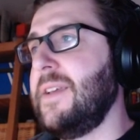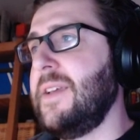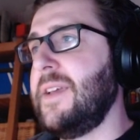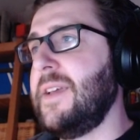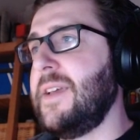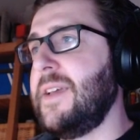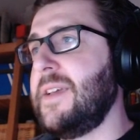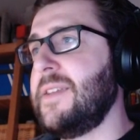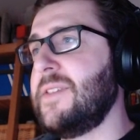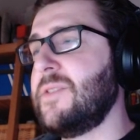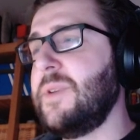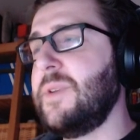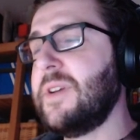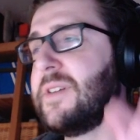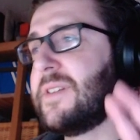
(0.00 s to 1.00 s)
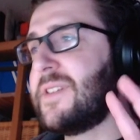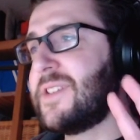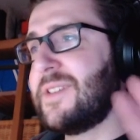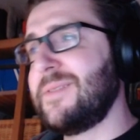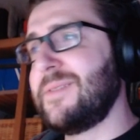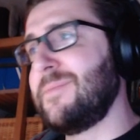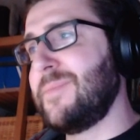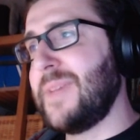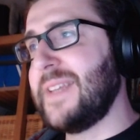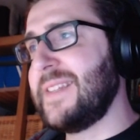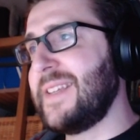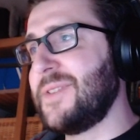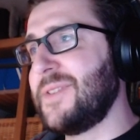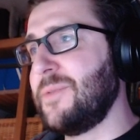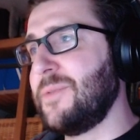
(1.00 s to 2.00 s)
And so we're going to
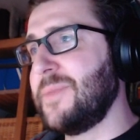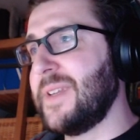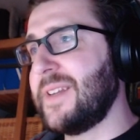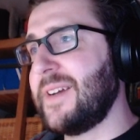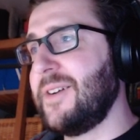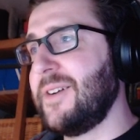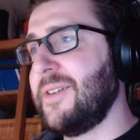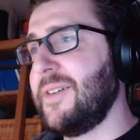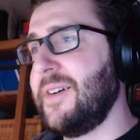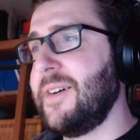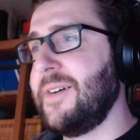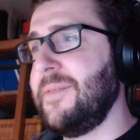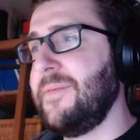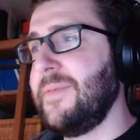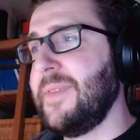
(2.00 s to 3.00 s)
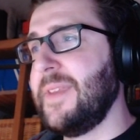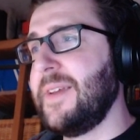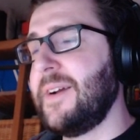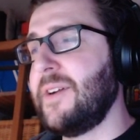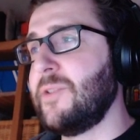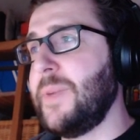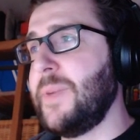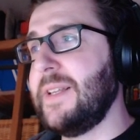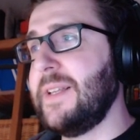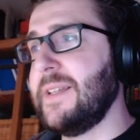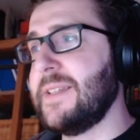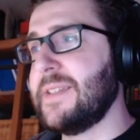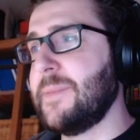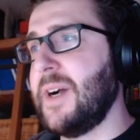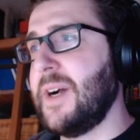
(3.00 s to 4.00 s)
basically assume that our pill
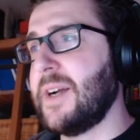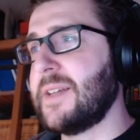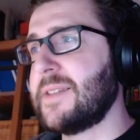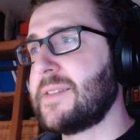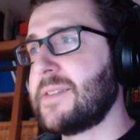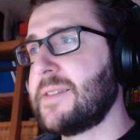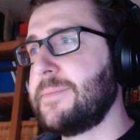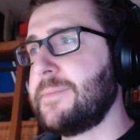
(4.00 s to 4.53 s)
is a box.